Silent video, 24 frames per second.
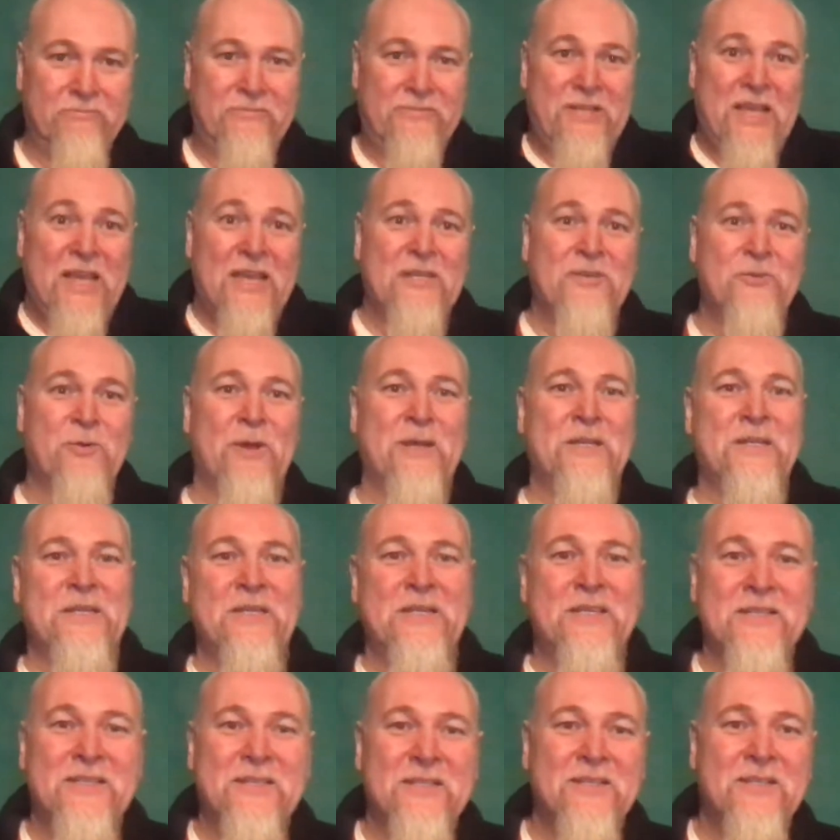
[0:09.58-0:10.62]
day 20.
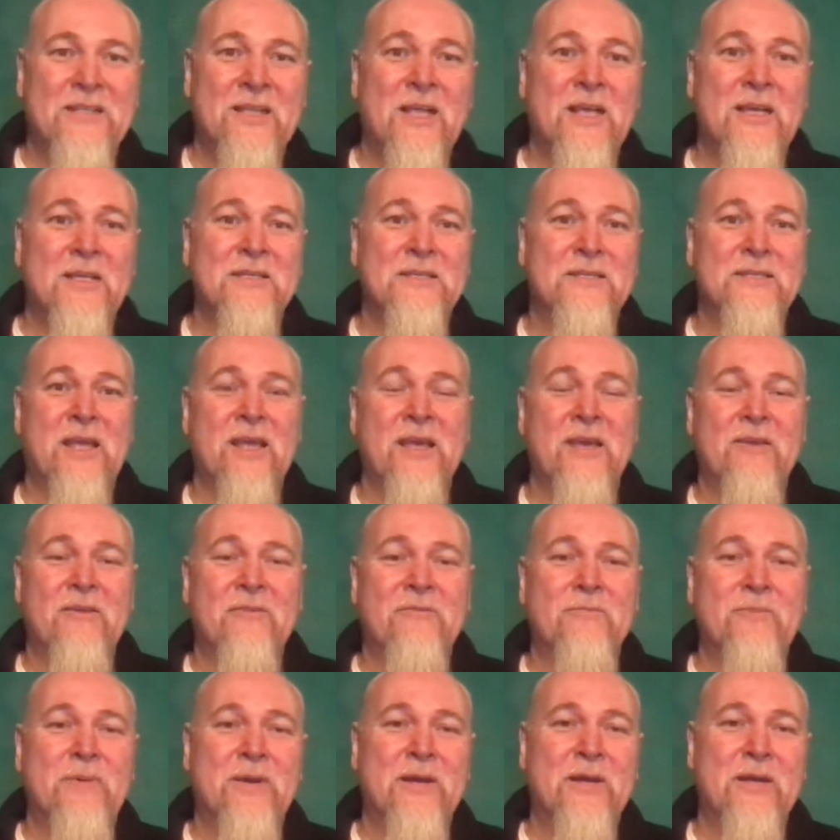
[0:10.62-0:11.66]
This is the last day
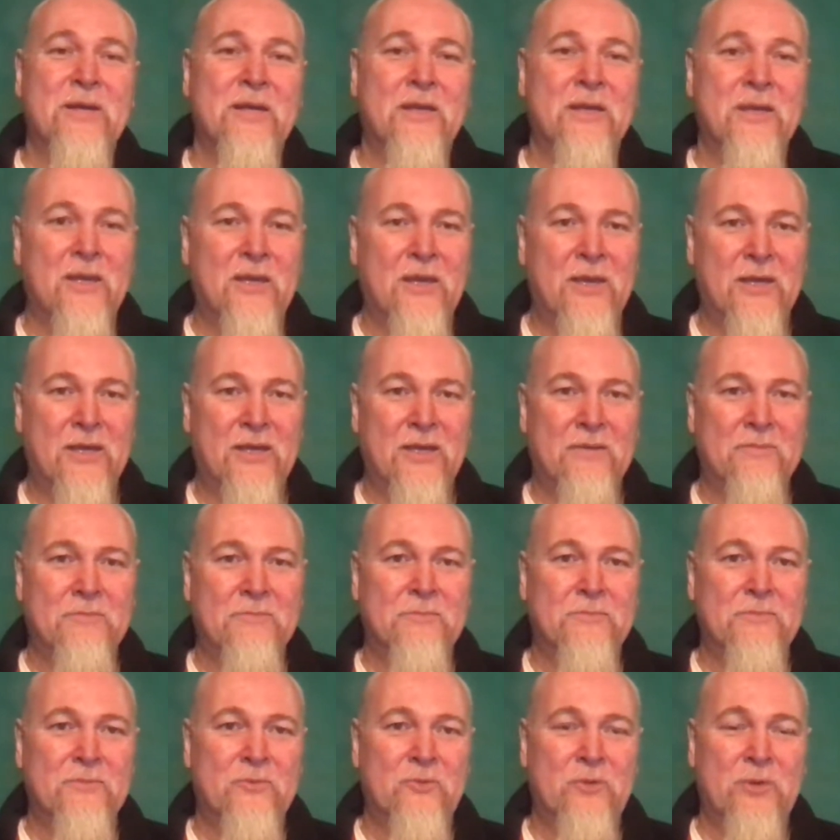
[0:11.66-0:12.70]
of my
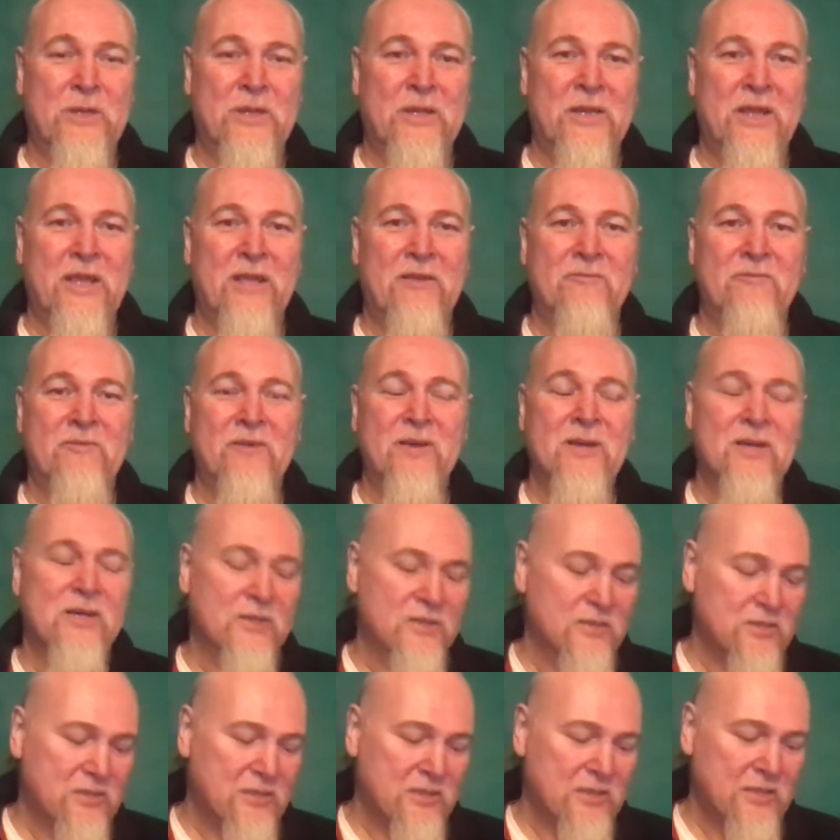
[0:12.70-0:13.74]
20-day
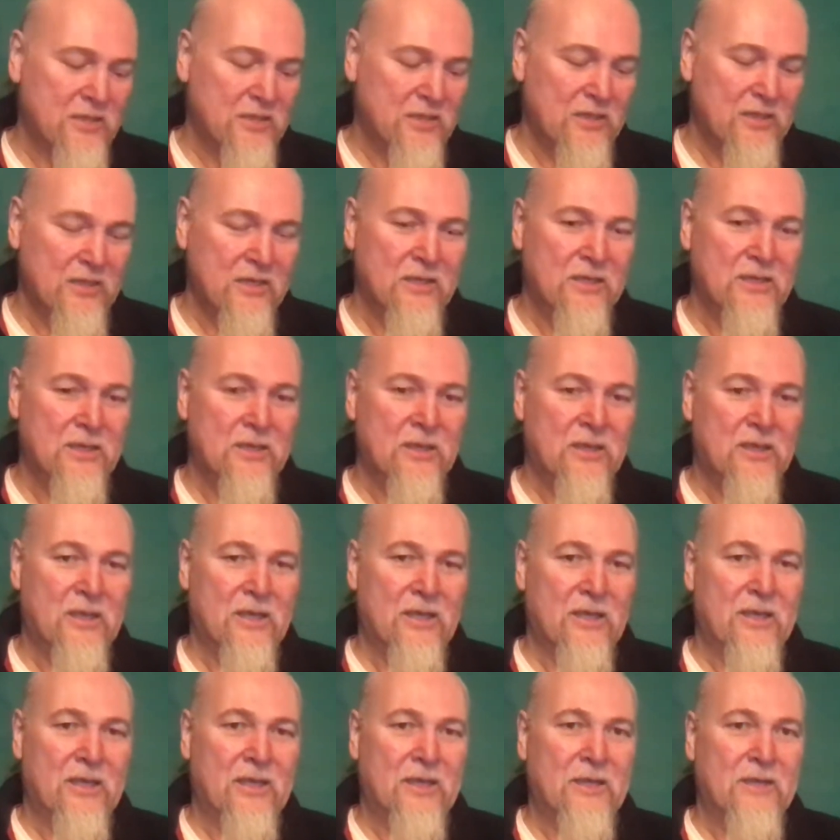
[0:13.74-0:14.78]
fast.
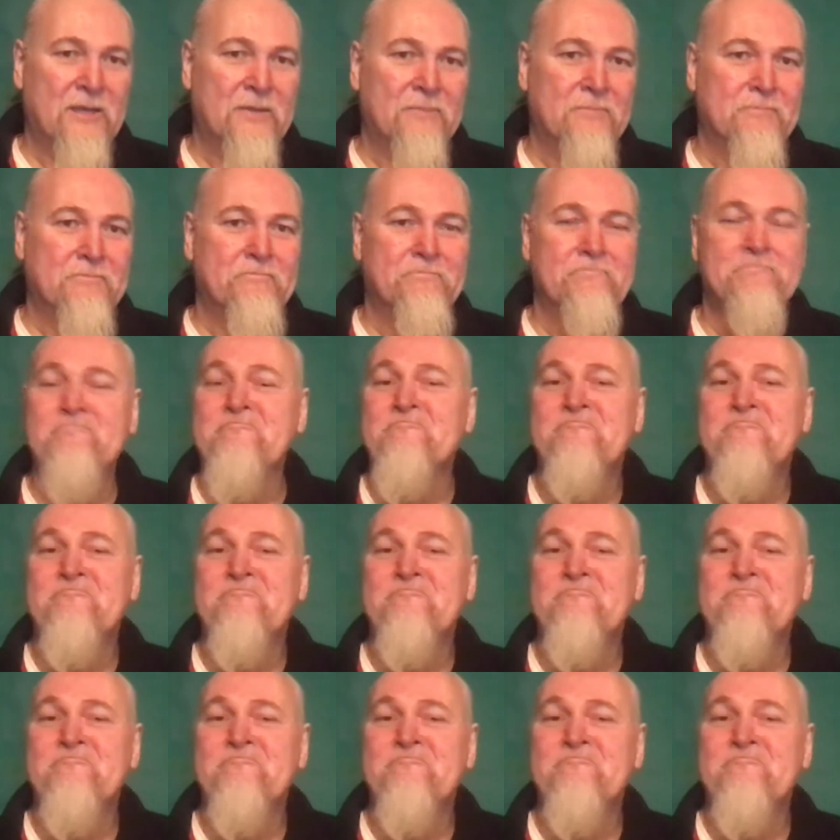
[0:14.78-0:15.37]
Um,